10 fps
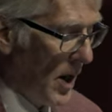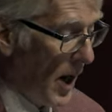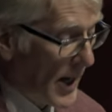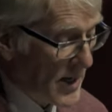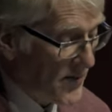
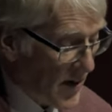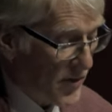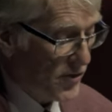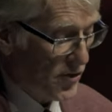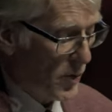I leave
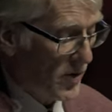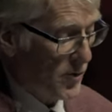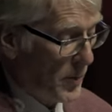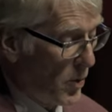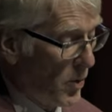others to
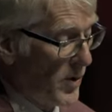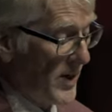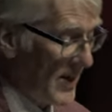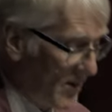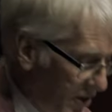explore
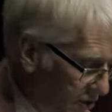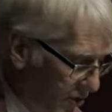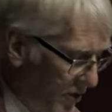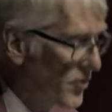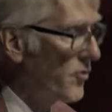
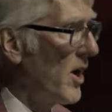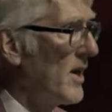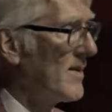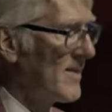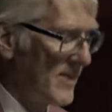indigenous
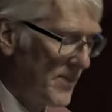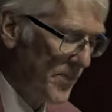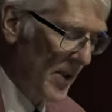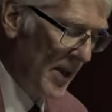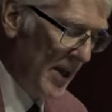
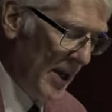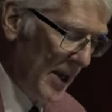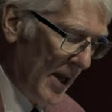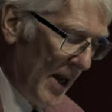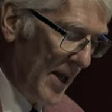rights,
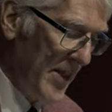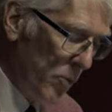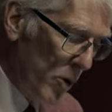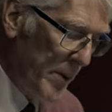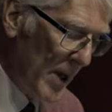and there
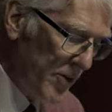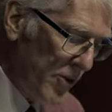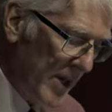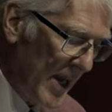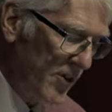will be other
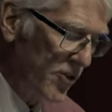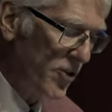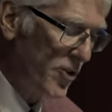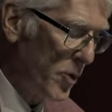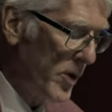
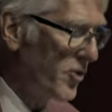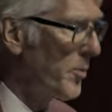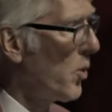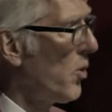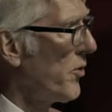occasions to
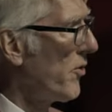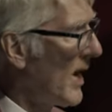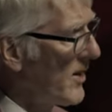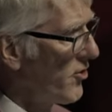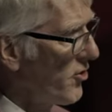explore the
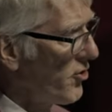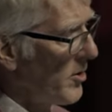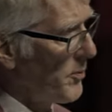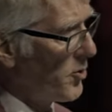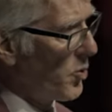
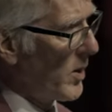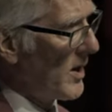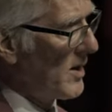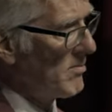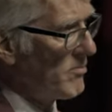relationship
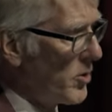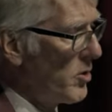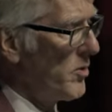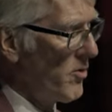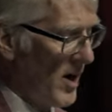between
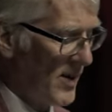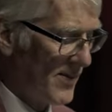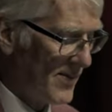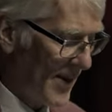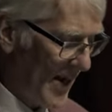human
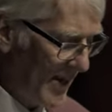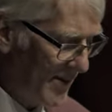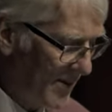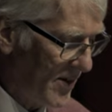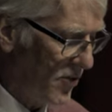rights
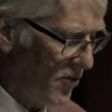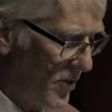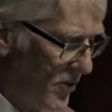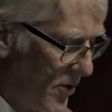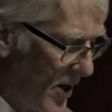and
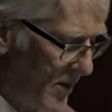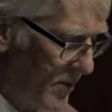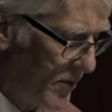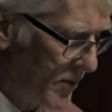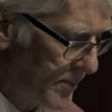indigenous
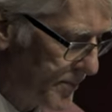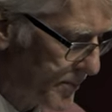rights.